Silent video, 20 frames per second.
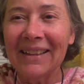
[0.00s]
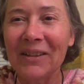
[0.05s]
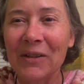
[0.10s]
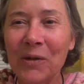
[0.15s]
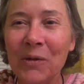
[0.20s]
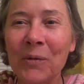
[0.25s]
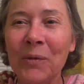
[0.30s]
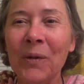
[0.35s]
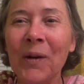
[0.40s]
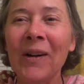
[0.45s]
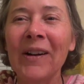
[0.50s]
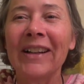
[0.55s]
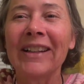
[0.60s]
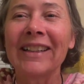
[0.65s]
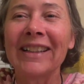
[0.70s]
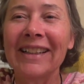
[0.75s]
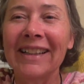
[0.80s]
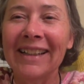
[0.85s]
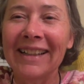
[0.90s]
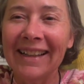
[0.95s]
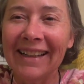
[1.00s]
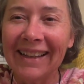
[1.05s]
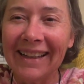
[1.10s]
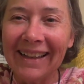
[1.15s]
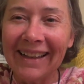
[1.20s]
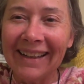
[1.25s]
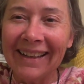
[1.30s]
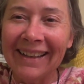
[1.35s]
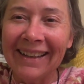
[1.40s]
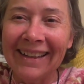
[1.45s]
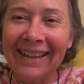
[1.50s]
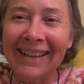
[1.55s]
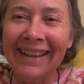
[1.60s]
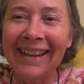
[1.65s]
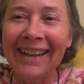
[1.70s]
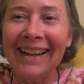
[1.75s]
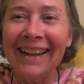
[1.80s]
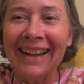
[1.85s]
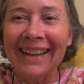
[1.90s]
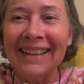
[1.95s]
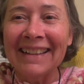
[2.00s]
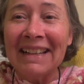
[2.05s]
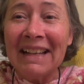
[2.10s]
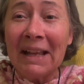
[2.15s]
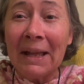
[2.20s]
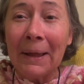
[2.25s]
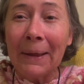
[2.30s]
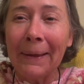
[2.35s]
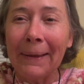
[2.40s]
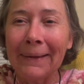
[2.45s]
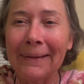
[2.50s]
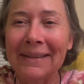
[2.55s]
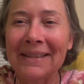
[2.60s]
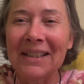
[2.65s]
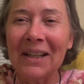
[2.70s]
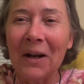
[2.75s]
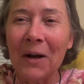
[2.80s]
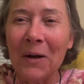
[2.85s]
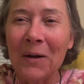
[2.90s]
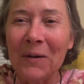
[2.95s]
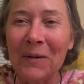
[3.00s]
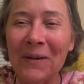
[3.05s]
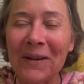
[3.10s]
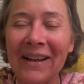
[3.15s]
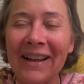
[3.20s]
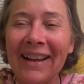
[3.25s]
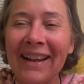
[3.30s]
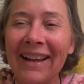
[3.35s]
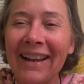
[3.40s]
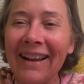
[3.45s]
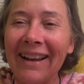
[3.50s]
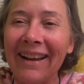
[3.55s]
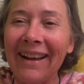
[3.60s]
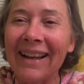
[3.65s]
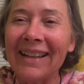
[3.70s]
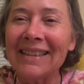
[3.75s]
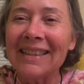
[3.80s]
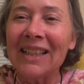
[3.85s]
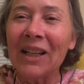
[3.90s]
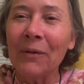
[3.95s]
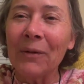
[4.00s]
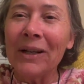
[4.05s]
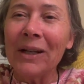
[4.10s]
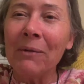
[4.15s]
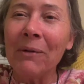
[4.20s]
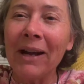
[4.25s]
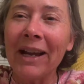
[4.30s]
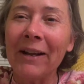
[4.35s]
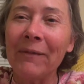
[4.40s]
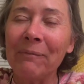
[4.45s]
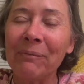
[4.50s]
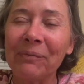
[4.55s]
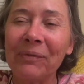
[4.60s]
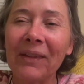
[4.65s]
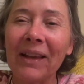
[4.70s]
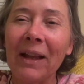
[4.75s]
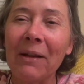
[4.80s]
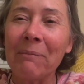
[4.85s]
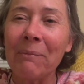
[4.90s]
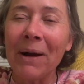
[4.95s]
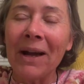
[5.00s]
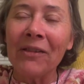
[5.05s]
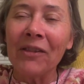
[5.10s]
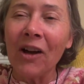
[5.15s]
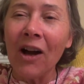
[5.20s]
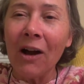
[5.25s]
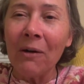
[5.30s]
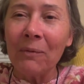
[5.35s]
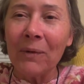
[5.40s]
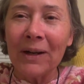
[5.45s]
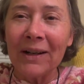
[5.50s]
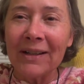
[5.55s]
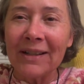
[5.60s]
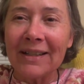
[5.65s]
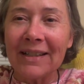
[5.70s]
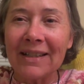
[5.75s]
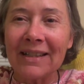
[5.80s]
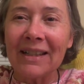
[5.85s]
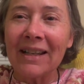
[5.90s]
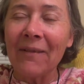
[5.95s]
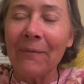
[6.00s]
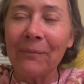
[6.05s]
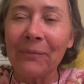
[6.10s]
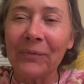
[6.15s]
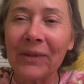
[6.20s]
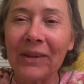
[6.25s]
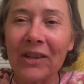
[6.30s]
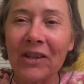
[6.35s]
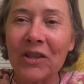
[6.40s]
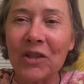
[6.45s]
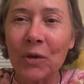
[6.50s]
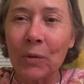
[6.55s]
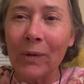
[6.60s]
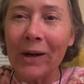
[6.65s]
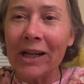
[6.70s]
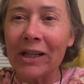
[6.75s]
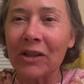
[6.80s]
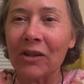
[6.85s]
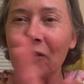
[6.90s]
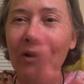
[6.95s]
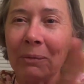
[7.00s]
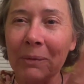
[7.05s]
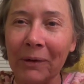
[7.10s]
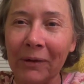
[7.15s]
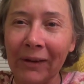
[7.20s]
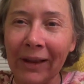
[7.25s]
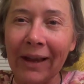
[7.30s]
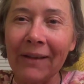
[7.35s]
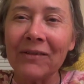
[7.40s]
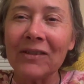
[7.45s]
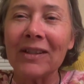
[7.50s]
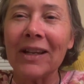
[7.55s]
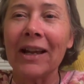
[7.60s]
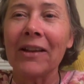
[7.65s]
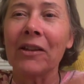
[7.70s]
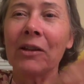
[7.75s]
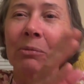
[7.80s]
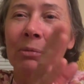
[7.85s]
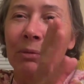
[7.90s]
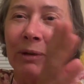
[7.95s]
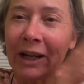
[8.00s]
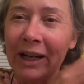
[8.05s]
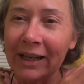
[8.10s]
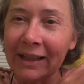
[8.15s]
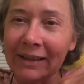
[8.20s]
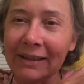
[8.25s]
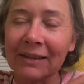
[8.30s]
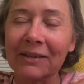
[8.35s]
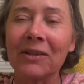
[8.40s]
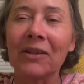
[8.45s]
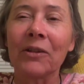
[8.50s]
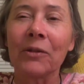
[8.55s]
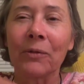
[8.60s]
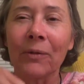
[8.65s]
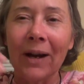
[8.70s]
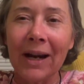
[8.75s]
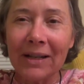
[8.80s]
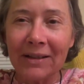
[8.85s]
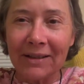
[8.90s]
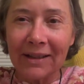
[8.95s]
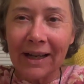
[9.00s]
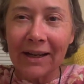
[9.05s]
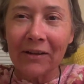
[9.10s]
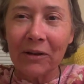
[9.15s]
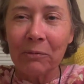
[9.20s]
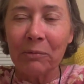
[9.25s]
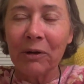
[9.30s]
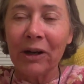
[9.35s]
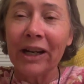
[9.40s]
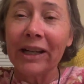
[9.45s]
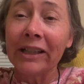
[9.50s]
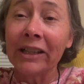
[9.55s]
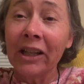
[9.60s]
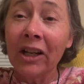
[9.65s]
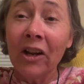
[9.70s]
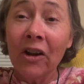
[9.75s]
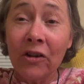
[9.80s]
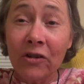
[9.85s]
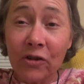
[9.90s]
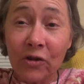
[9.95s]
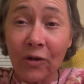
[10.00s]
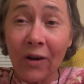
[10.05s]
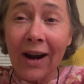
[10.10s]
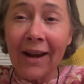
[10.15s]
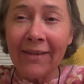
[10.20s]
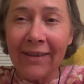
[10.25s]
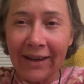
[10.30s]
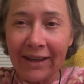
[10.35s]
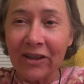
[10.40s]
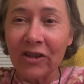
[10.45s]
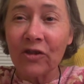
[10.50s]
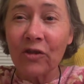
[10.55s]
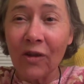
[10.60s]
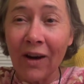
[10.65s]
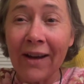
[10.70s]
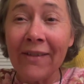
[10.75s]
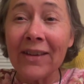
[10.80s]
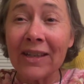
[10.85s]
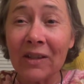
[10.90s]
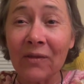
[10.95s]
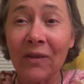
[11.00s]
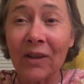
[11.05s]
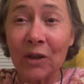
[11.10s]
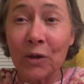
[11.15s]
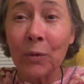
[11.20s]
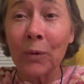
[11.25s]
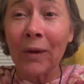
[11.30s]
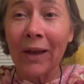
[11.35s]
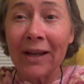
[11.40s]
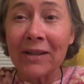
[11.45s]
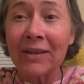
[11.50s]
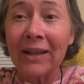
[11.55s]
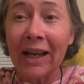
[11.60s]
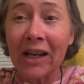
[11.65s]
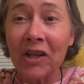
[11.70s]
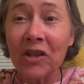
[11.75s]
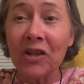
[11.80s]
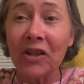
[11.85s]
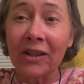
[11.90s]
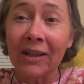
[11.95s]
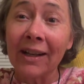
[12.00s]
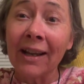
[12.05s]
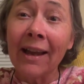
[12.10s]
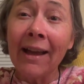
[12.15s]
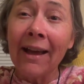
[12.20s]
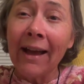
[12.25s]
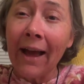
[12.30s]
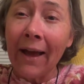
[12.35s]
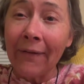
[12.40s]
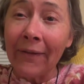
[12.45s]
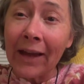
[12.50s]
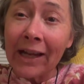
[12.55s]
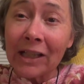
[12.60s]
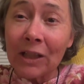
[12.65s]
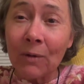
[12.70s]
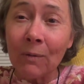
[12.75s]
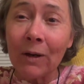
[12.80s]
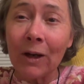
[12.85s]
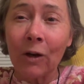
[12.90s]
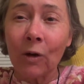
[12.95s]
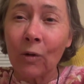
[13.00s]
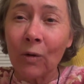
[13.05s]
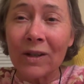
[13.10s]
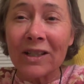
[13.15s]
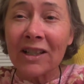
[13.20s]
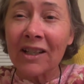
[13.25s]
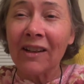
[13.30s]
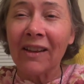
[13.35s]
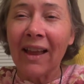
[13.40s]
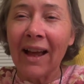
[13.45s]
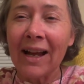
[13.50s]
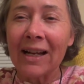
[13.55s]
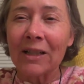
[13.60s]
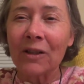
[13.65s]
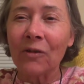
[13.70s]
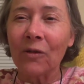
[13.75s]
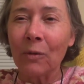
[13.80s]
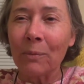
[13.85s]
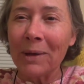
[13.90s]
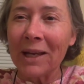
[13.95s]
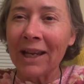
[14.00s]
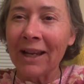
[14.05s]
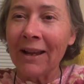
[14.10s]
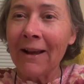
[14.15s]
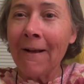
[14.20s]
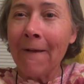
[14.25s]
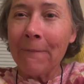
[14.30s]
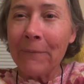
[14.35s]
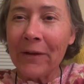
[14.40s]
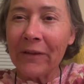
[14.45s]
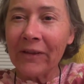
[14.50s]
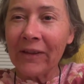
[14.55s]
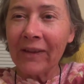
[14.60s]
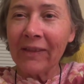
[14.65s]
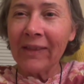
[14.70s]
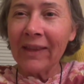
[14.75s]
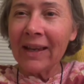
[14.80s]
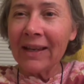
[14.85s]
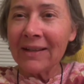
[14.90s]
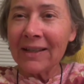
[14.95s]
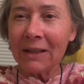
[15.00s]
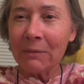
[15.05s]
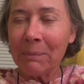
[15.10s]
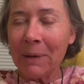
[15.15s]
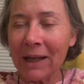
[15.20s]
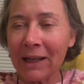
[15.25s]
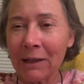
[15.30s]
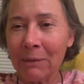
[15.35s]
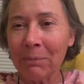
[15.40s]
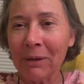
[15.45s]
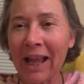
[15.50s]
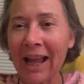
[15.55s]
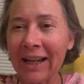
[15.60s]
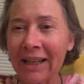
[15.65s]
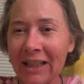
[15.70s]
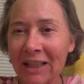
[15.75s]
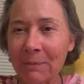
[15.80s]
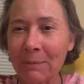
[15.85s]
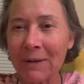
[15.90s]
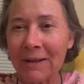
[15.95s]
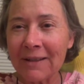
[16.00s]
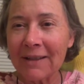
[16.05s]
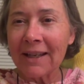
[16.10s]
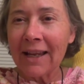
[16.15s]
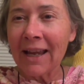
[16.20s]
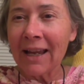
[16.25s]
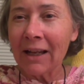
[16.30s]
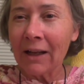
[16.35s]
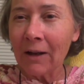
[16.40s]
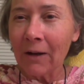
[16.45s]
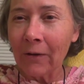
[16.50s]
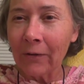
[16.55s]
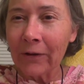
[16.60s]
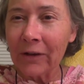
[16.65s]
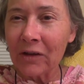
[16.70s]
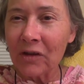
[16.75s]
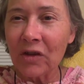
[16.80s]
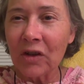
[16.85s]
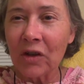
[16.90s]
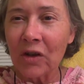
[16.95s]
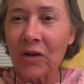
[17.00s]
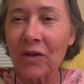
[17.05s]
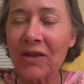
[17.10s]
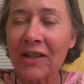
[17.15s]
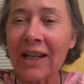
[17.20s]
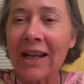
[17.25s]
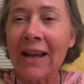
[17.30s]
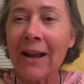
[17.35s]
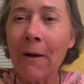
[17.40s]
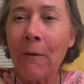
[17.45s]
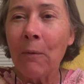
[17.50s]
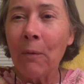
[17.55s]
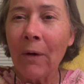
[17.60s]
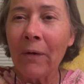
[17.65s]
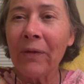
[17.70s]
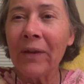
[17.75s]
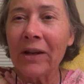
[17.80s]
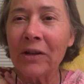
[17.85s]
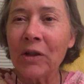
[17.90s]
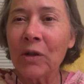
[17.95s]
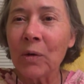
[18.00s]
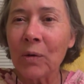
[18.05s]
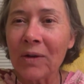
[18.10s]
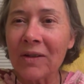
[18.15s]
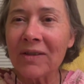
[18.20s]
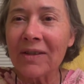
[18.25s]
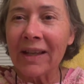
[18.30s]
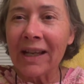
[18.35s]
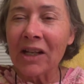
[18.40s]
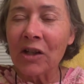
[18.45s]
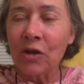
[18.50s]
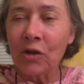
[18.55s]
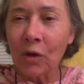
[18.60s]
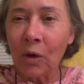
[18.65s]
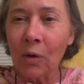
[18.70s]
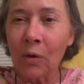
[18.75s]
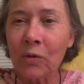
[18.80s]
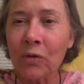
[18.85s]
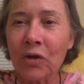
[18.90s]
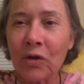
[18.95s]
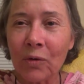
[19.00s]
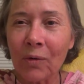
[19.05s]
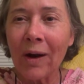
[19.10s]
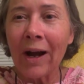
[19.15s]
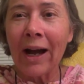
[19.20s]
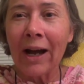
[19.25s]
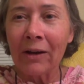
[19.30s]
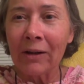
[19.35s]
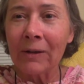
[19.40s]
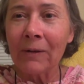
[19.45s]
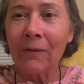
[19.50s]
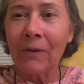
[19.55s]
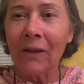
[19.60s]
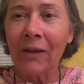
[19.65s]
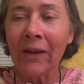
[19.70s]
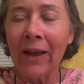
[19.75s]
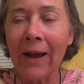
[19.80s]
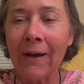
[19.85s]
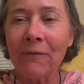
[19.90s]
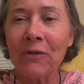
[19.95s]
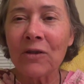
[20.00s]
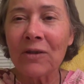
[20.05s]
who would? And so anyway, my thought was to switch from the left side of the brain to the right side of the brain, try this visualization. And that's when it crystallized for me that the things that Peggy Black has been saying all these years, what they do is they jolt you out of the left